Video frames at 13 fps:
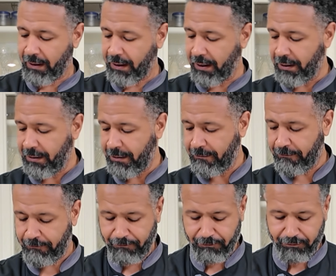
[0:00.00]
Okay,
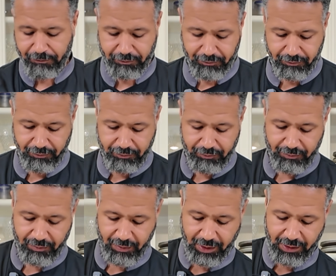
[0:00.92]

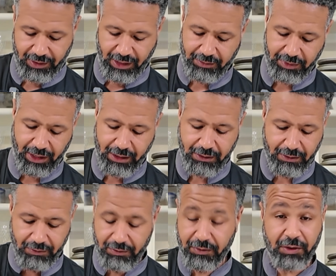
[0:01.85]
and the same thing.
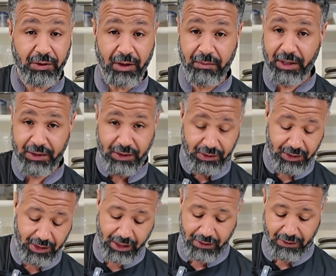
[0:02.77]
Just gonna mix this
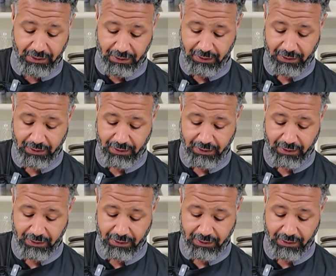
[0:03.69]
together.